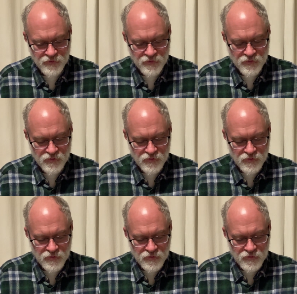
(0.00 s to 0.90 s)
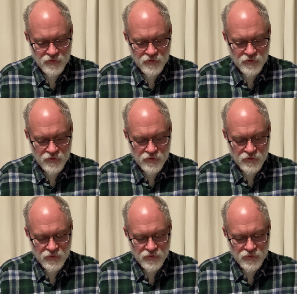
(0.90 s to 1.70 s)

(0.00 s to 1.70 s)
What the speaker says: (silence)